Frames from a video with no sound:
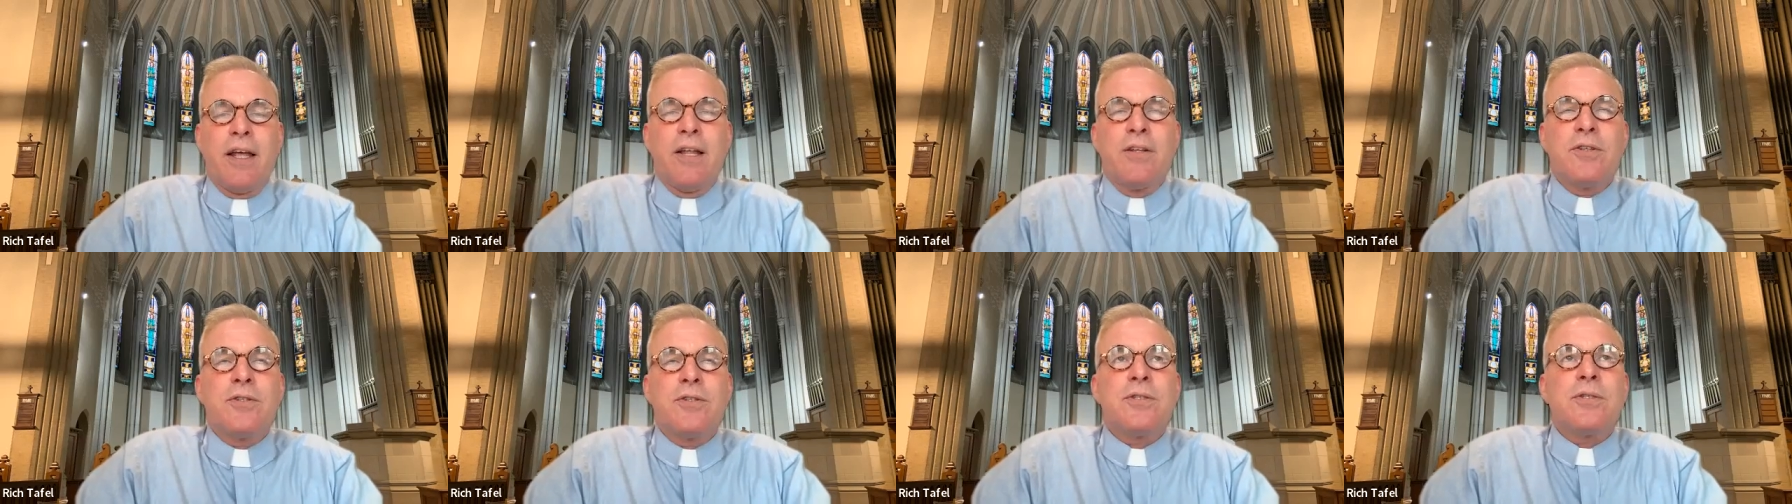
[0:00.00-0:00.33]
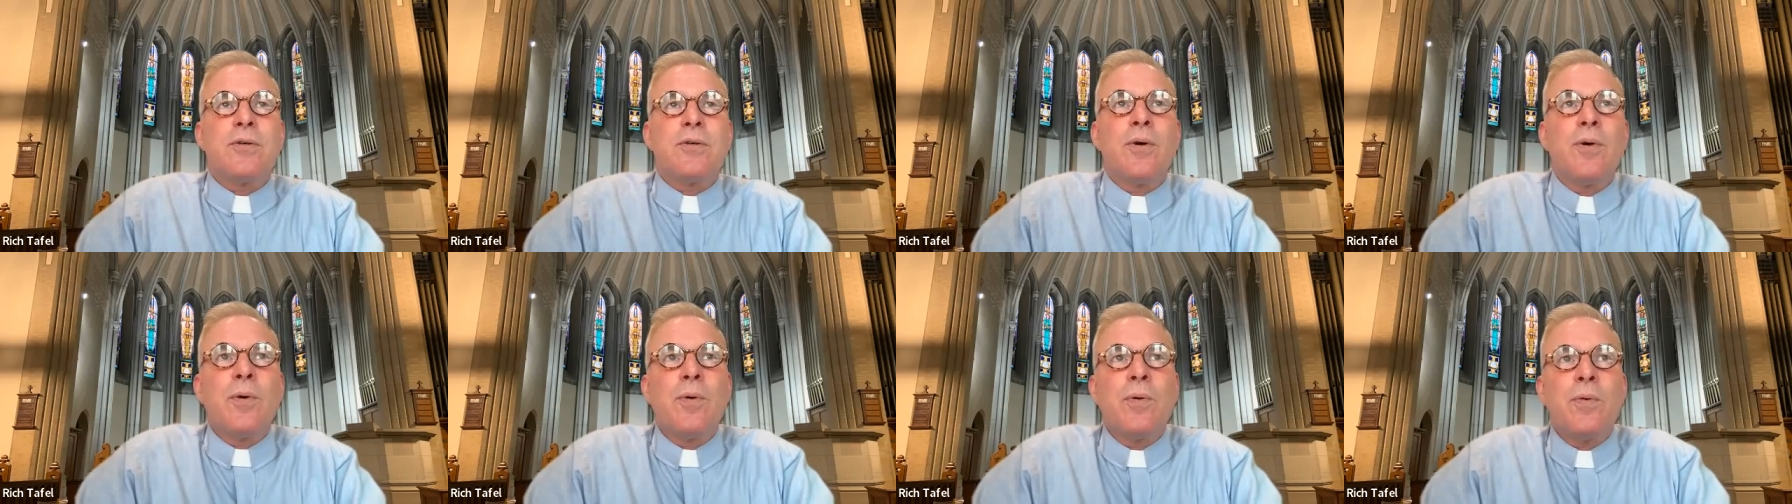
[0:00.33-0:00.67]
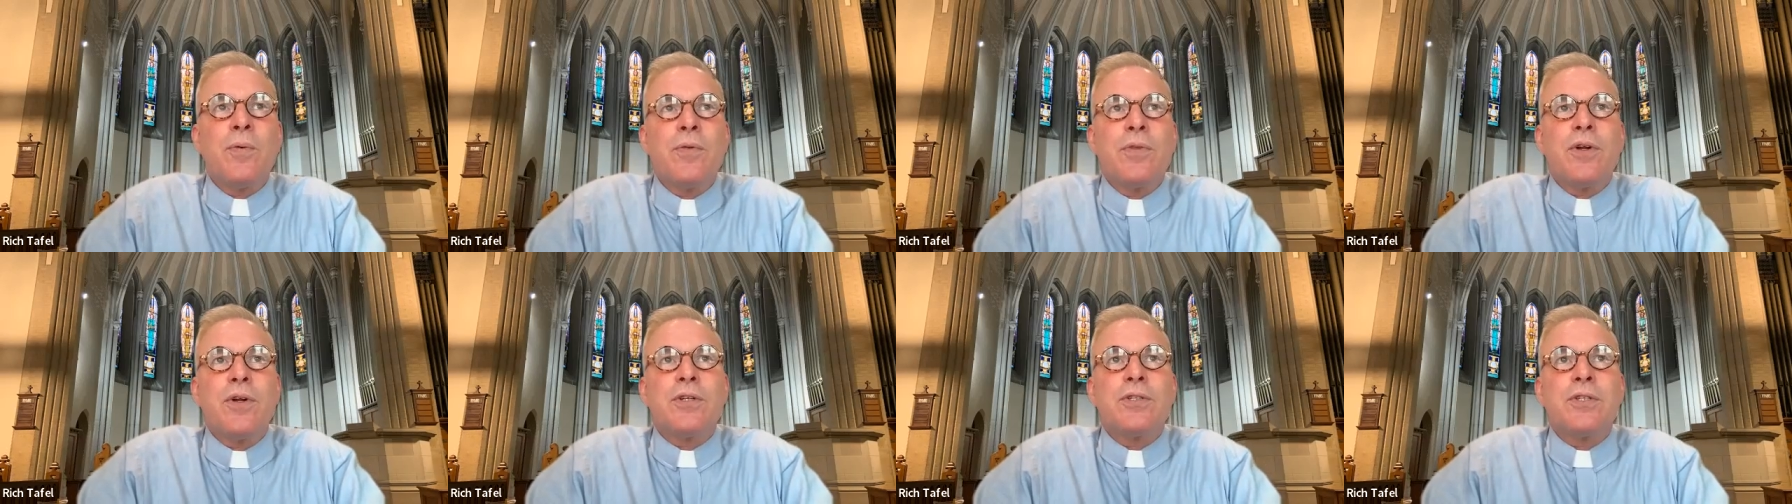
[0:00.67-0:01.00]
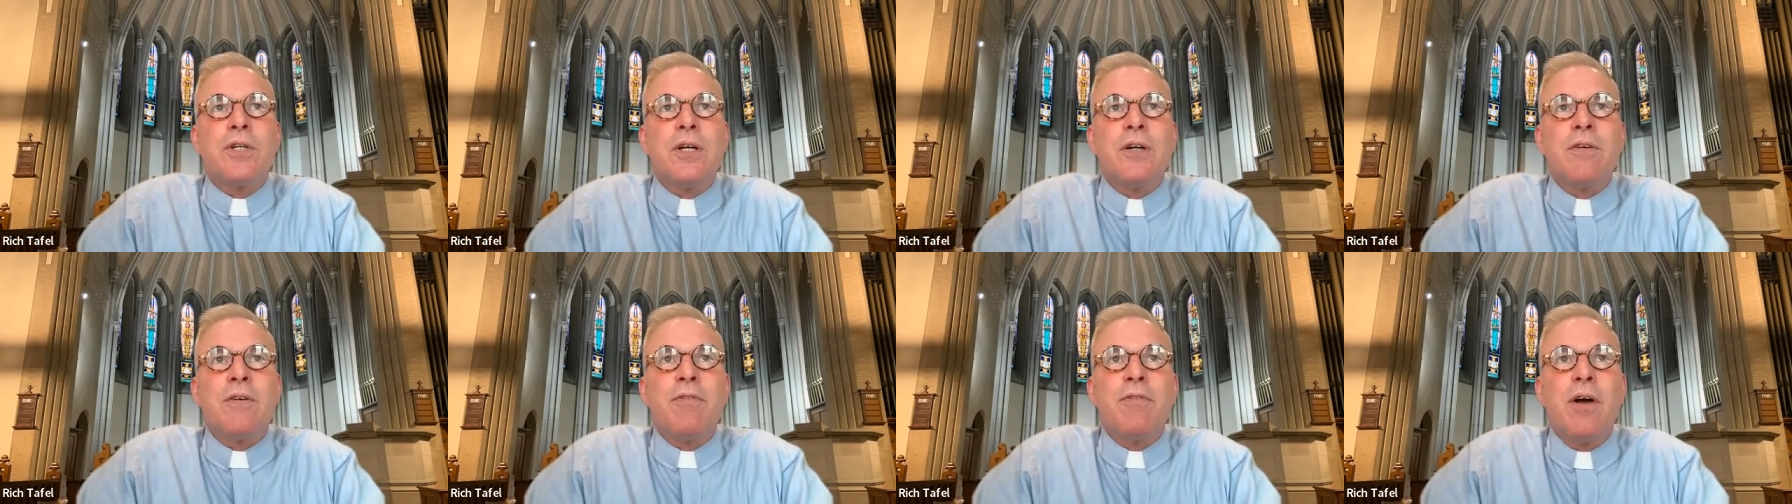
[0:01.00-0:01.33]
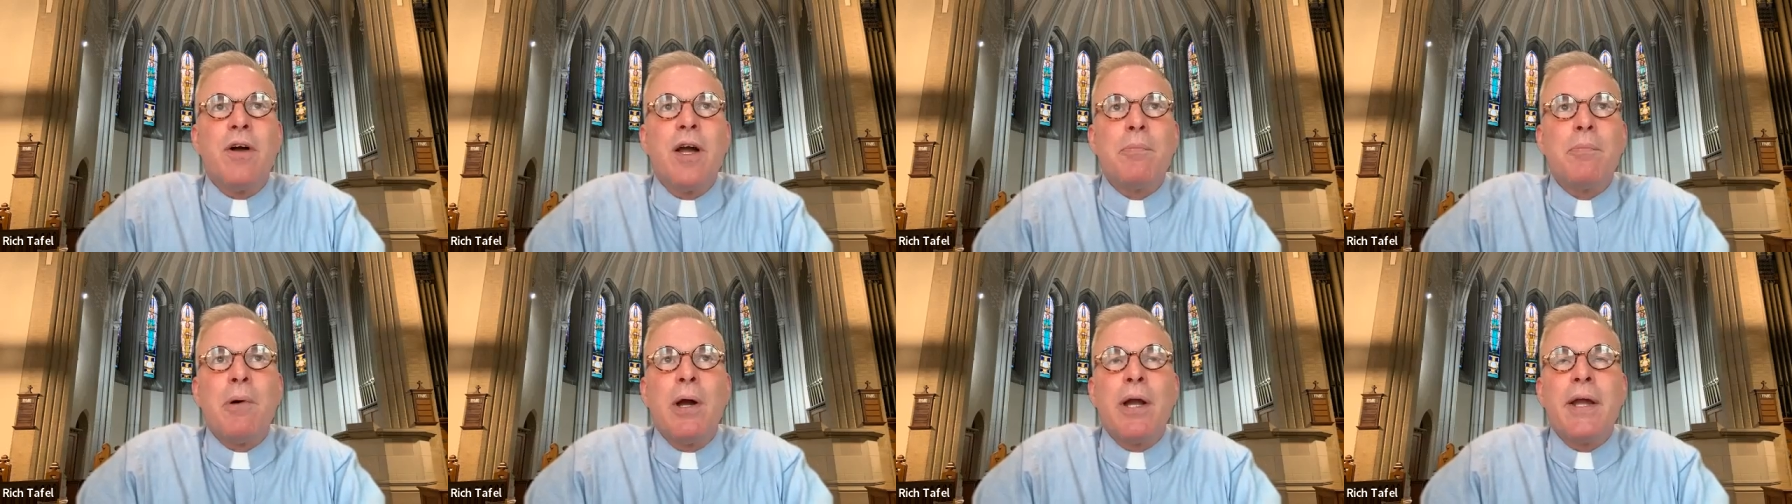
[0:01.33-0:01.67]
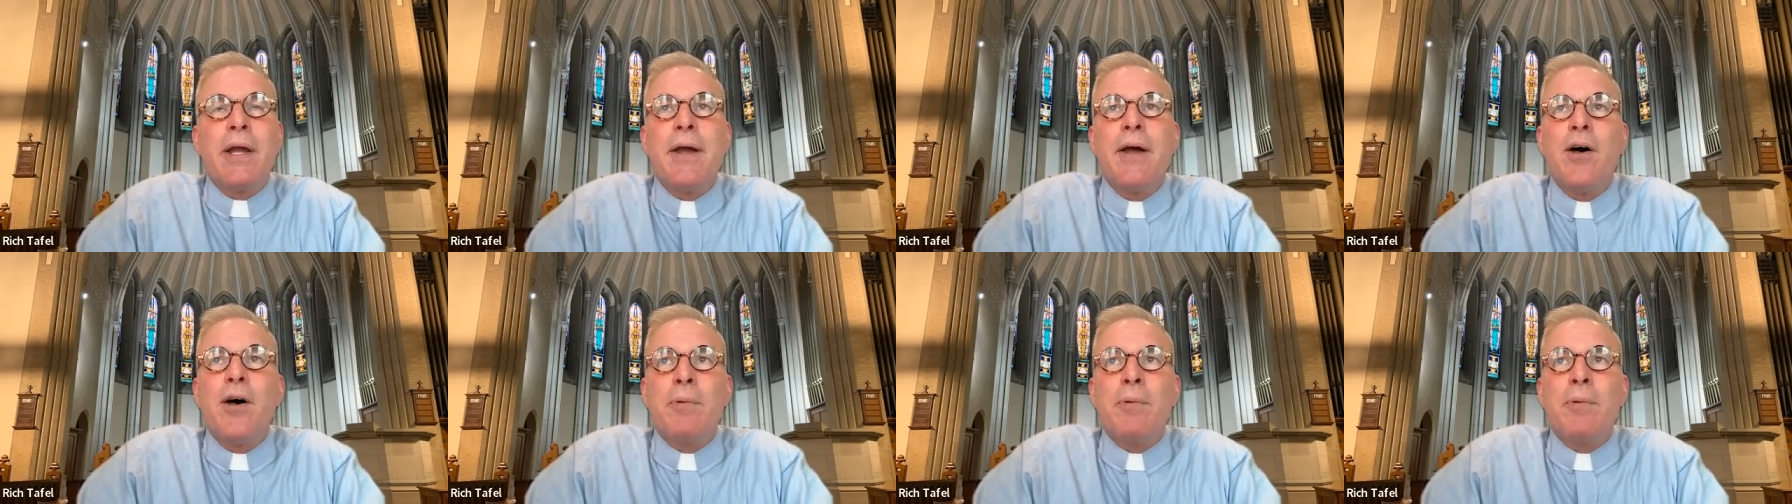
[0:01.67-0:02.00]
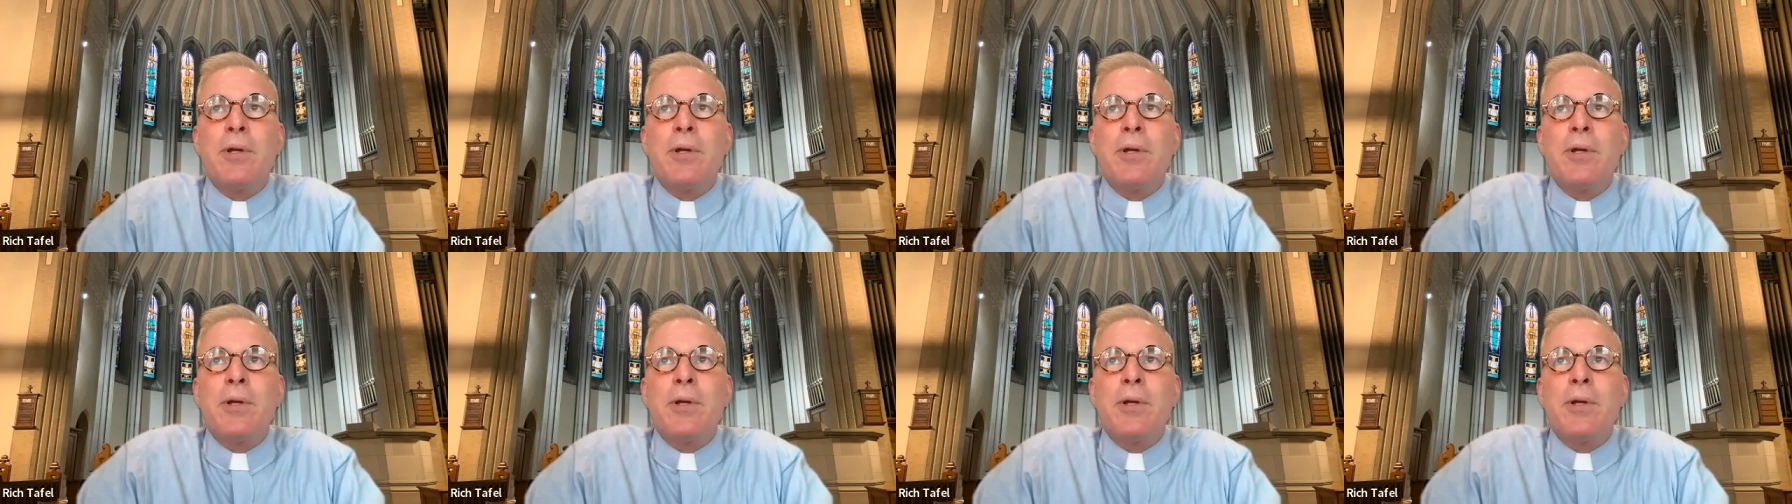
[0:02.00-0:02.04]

And so they're terrified by hell